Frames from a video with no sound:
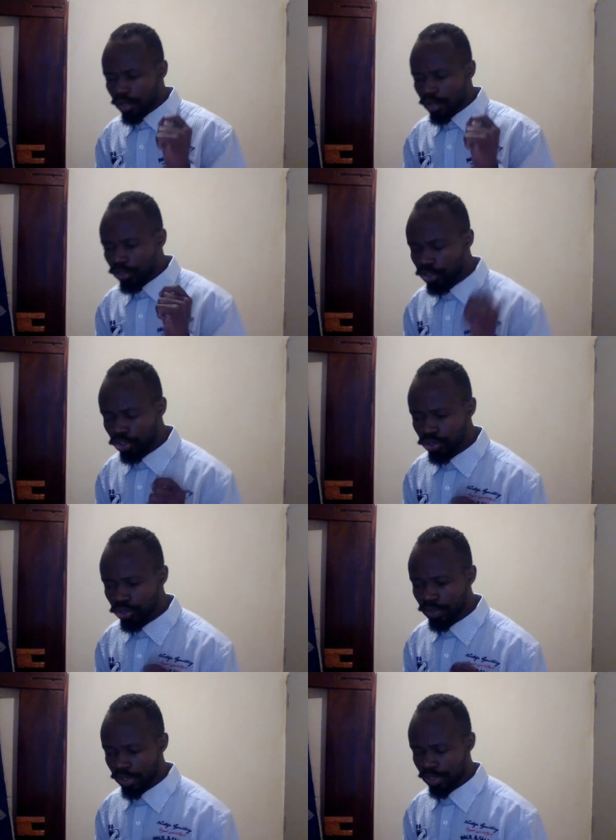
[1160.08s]

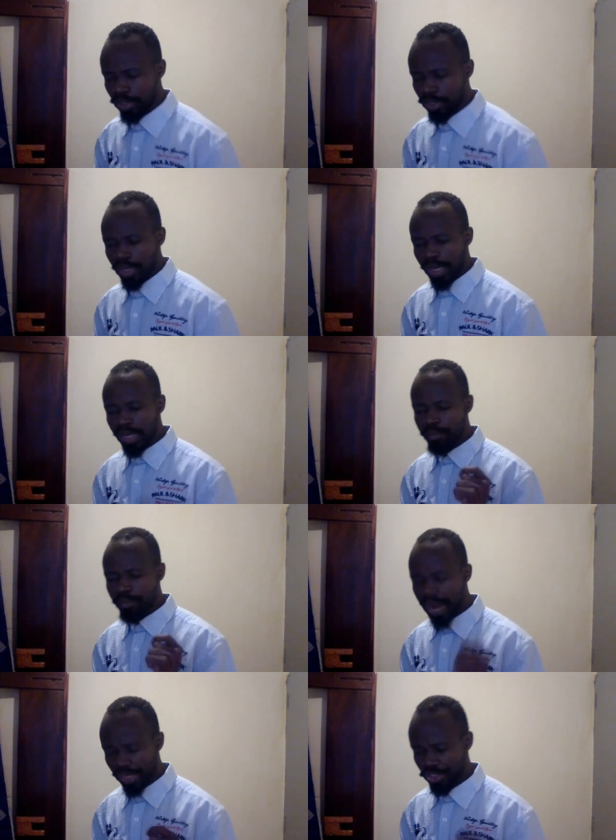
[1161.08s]
disunity in
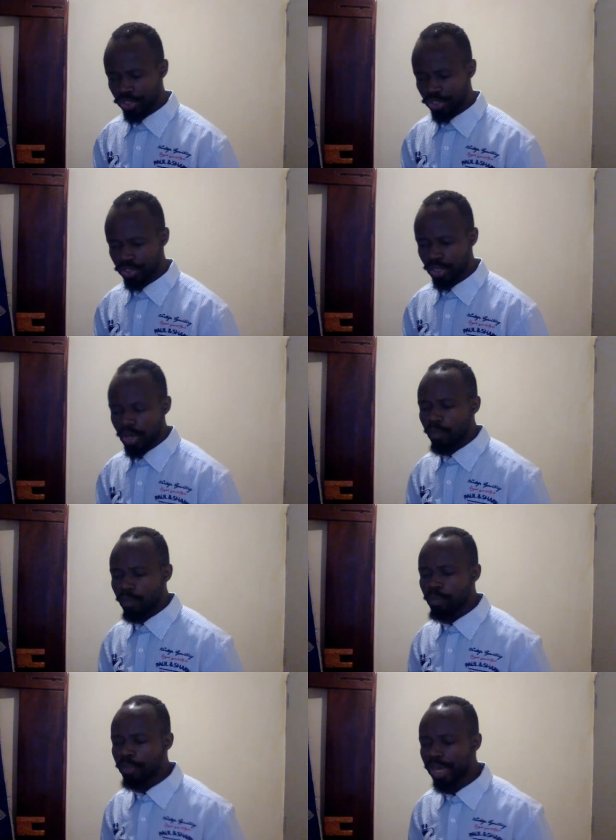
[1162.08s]
marriages.
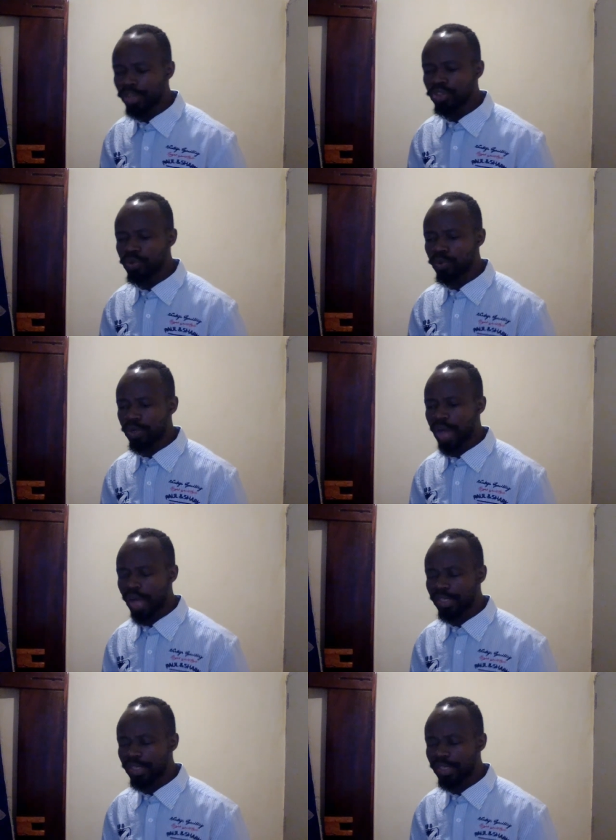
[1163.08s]
May you, God,